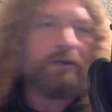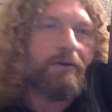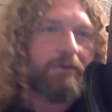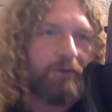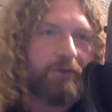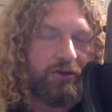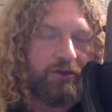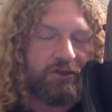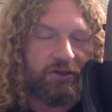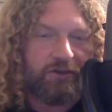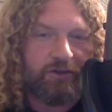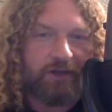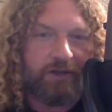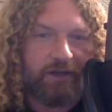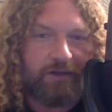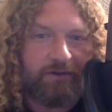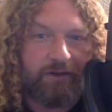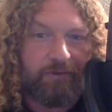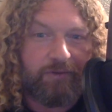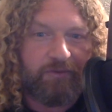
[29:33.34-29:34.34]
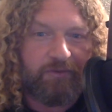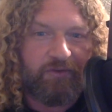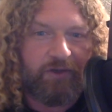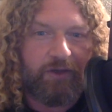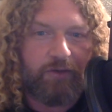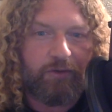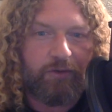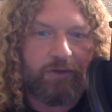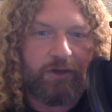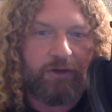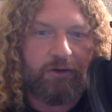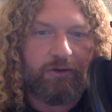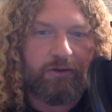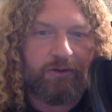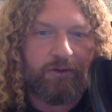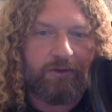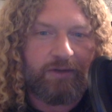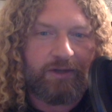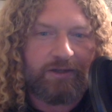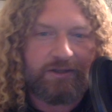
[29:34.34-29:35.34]
Those of you who like Gloom and Veil will know,
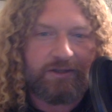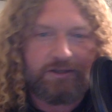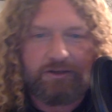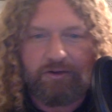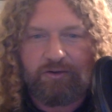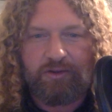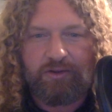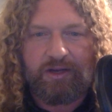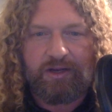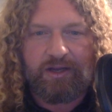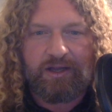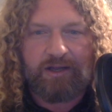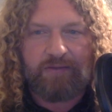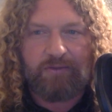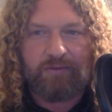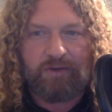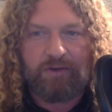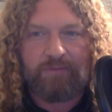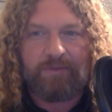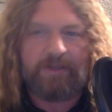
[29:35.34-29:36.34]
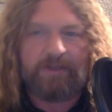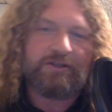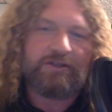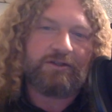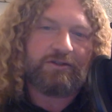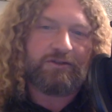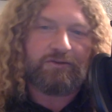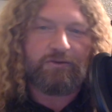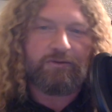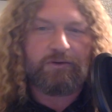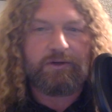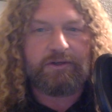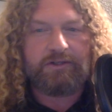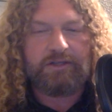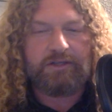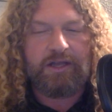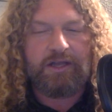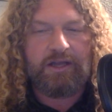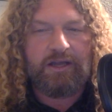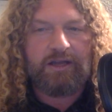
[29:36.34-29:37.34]
like to know that I one of my six stories
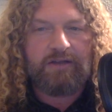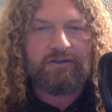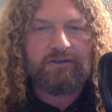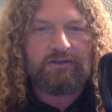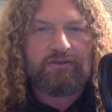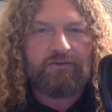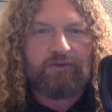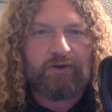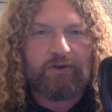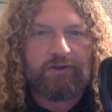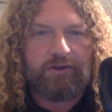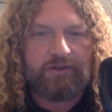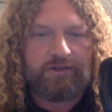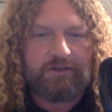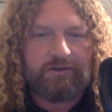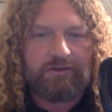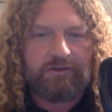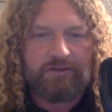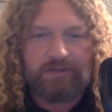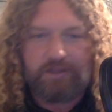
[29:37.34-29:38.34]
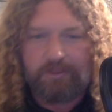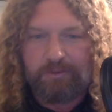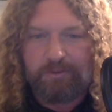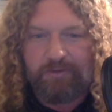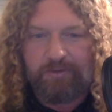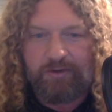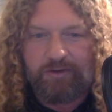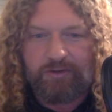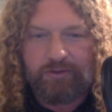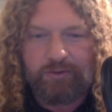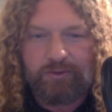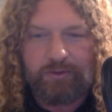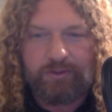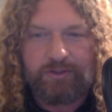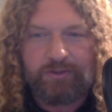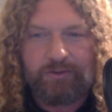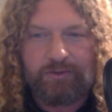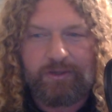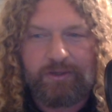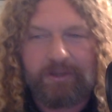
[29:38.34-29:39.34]
so far this year is a Gloom and Veil short
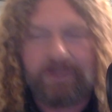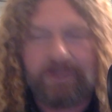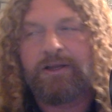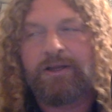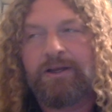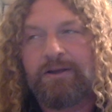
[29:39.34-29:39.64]
story,